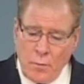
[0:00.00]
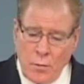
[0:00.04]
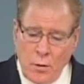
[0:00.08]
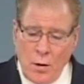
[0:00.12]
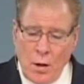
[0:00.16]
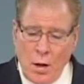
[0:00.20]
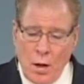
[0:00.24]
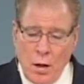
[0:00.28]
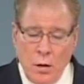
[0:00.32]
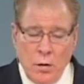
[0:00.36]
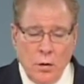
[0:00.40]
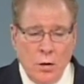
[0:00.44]

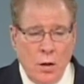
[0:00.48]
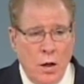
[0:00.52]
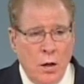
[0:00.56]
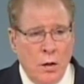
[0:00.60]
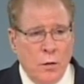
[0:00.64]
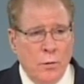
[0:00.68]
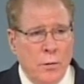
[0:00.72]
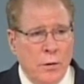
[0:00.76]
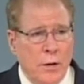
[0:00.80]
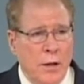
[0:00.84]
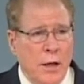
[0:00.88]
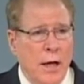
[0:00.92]

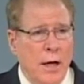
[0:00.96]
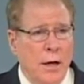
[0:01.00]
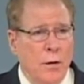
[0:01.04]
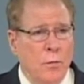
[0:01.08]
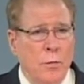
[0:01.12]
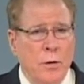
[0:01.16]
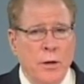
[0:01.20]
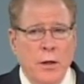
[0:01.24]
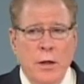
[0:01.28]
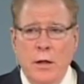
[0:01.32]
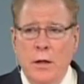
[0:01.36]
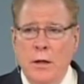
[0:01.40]
along with that,
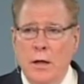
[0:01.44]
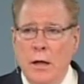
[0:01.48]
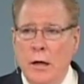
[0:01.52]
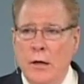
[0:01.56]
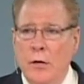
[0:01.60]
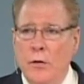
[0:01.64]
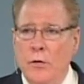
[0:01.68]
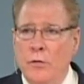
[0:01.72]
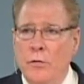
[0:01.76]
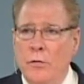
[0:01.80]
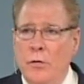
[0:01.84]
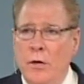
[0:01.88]
we need to
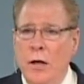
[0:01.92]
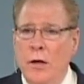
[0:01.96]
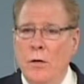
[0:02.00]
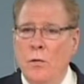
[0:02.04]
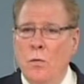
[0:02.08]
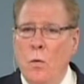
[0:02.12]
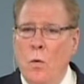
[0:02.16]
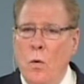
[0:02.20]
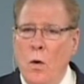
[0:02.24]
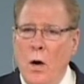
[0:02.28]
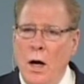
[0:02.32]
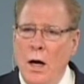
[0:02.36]

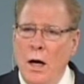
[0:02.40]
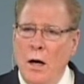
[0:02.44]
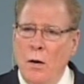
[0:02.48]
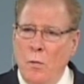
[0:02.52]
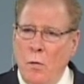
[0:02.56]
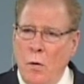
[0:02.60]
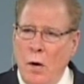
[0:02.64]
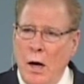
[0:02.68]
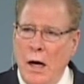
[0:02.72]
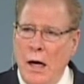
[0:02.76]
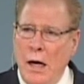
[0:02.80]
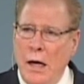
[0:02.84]
understand wh-
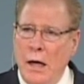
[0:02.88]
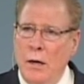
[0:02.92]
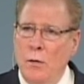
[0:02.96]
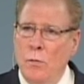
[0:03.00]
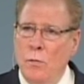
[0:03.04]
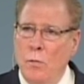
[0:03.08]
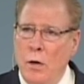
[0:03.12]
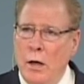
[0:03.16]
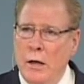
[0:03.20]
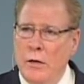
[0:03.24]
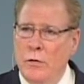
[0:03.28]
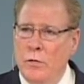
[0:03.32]
why
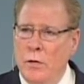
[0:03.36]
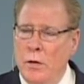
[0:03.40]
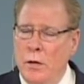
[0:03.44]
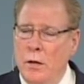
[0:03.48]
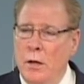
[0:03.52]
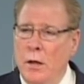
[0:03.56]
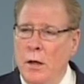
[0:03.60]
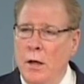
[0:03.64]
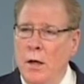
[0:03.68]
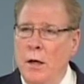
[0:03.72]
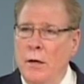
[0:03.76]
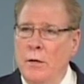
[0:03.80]
was
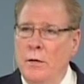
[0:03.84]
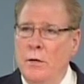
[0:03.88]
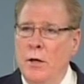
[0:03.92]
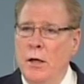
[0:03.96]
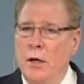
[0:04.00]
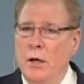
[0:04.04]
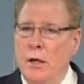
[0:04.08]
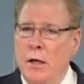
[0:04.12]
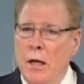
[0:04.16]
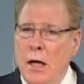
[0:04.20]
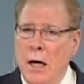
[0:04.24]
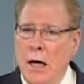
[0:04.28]
it
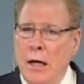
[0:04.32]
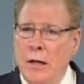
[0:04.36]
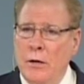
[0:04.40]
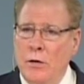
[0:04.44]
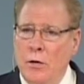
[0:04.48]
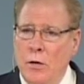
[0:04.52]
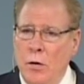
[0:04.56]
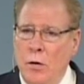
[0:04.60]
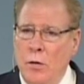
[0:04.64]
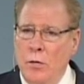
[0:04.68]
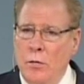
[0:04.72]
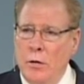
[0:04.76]
that
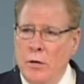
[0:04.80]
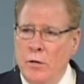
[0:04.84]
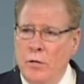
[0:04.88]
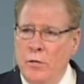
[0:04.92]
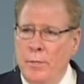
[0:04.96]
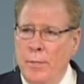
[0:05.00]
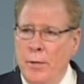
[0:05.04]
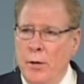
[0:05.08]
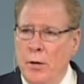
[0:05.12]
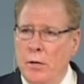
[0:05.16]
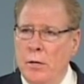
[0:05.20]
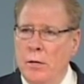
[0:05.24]
God the Holy
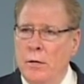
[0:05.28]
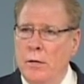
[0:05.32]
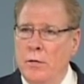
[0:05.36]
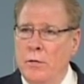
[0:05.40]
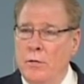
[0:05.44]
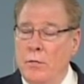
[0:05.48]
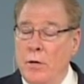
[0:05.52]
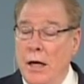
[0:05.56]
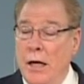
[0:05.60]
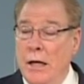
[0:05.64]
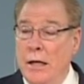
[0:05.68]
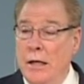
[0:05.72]
Spirit
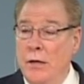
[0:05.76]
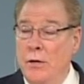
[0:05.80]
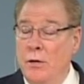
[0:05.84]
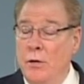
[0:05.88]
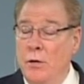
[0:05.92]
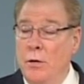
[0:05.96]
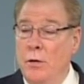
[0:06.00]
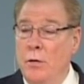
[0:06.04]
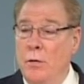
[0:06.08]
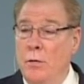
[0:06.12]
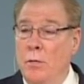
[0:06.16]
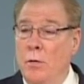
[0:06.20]
decided
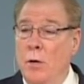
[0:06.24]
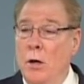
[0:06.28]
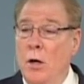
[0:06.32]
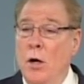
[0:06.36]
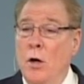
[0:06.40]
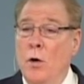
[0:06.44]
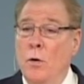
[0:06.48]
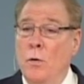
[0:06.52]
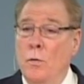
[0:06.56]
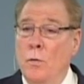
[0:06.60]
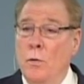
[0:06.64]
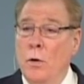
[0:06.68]
to
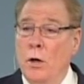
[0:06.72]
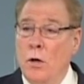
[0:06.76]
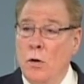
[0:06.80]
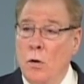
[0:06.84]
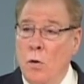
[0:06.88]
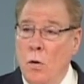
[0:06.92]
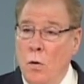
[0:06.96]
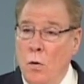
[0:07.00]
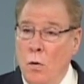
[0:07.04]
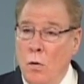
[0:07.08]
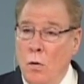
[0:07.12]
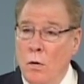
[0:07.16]

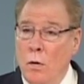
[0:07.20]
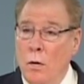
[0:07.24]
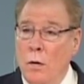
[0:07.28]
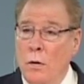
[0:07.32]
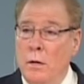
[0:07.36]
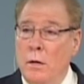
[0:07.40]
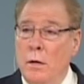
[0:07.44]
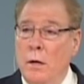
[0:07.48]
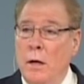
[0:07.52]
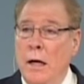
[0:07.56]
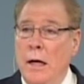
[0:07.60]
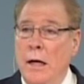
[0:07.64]

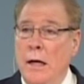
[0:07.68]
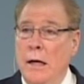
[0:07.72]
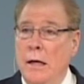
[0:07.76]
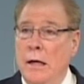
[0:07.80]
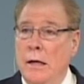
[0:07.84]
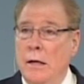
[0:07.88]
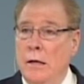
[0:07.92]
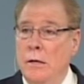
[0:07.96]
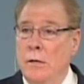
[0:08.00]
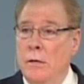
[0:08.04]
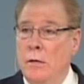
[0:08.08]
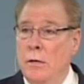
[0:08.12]
record
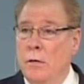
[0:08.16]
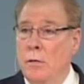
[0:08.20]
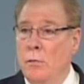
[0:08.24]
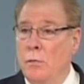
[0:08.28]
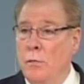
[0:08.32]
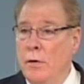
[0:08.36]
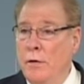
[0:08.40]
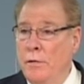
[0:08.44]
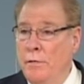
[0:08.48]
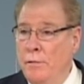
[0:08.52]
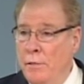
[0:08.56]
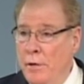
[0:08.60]
and
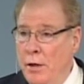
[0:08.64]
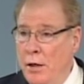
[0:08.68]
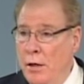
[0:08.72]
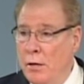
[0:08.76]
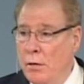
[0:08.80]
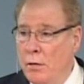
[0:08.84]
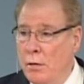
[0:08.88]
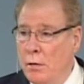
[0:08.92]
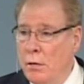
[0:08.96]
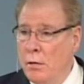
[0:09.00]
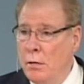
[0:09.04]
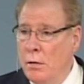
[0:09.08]

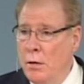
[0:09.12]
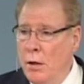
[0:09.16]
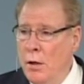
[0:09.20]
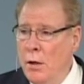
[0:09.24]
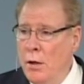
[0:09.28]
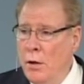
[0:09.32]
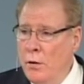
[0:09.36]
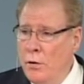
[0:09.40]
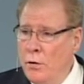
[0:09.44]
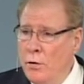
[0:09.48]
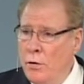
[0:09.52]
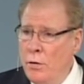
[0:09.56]
reveal
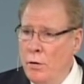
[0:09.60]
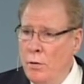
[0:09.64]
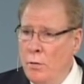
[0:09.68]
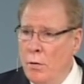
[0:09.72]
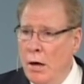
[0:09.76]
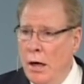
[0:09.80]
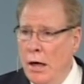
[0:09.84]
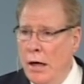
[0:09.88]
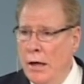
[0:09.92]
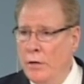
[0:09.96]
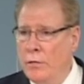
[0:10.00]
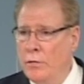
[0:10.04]

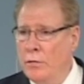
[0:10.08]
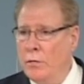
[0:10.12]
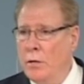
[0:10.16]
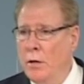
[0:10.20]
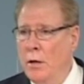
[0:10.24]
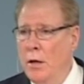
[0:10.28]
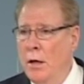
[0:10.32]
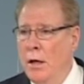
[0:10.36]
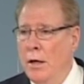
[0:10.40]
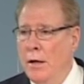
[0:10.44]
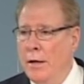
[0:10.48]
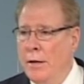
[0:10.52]
to us
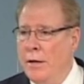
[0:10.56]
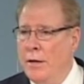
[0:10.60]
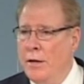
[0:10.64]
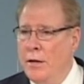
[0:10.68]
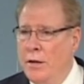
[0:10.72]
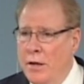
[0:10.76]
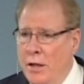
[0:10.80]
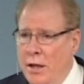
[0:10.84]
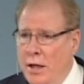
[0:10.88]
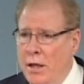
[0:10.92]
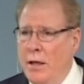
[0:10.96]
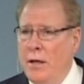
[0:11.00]

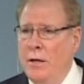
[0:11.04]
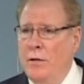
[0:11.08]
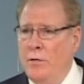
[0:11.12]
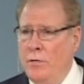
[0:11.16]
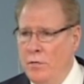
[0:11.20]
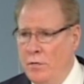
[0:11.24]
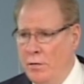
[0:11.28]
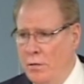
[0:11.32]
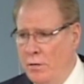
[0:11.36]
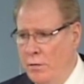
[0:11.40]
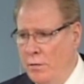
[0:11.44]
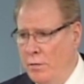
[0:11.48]

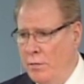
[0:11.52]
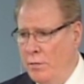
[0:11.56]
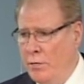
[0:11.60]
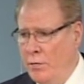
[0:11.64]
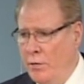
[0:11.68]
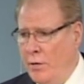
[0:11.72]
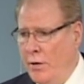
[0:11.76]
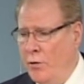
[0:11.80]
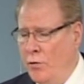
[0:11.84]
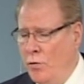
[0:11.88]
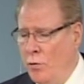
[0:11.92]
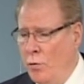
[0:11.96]
these
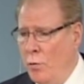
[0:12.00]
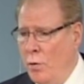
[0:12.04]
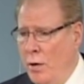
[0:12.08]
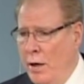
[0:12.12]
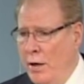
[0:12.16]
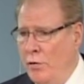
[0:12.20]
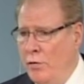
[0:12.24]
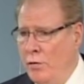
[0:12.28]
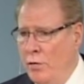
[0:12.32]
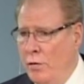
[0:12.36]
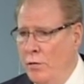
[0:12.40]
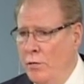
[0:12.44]

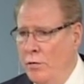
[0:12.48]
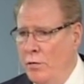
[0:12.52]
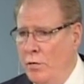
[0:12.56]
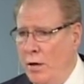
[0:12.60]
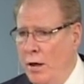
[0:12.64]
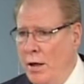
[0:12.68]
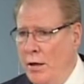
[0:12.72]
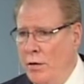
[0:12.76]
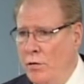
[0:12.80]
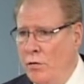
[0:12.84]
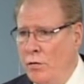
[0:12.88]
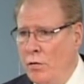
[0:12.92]
situations
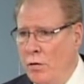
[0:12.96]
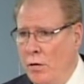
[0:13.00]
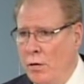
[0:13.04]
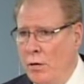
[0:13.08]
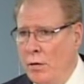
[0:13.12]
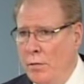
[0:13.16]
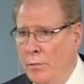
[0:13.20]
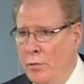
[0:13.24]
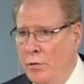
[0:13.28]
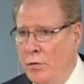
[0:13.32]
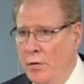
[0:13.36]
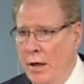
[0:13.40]
and
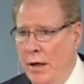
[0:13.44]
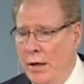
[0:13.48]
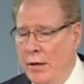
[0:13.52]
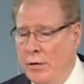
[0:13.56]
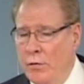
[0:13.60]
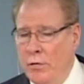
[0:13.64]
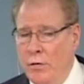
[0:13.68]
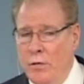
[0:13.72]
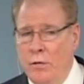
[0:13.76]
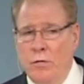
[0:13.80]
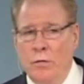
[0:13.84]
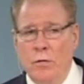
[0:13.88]

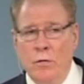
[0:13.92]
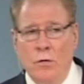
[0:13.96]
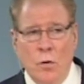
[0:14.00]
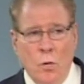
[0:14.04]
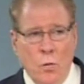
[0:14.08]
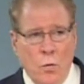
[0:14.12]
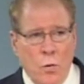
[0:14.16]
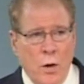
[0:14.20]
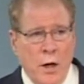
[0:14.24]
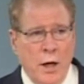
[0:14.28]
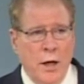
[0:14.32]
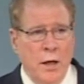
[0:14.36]
circumstances the
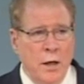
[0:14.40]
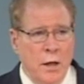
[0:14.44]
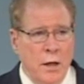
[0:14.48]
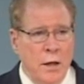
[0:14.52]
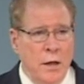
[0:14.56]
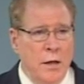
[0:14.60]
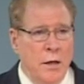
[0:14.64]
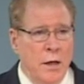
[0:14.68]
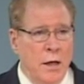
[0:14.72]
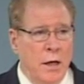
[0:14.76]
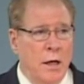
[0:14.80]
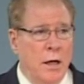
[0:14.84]
way
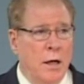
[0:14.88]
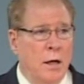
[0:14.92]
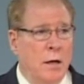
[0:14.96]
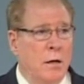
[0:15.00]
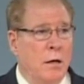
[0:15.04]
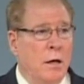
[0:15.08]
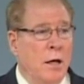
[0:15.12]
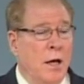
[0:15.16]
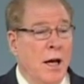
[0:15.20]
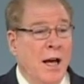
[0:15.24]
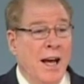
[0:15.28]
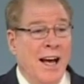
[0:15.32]
he
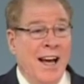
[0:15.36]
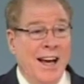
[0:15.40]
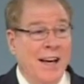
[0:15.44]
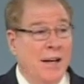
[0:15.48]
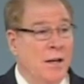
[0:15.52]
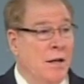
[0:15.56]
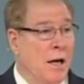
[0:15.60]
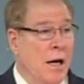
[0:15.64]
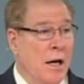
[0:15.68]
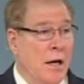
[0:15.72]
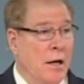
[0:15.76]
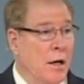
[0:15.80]
did,
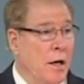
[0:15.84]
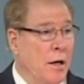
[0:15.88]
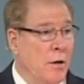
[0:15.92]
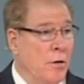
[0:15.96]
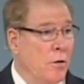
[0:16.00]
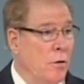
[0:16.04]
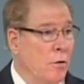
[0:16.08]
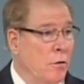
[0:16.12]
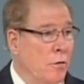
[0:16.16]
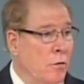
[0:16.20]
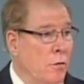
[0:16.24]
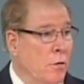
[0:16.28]
and not
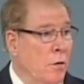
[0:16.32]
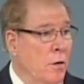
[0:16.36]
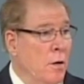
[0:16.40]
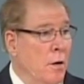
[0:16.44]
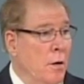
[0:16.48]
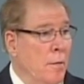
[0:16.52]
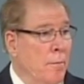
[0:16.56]
others.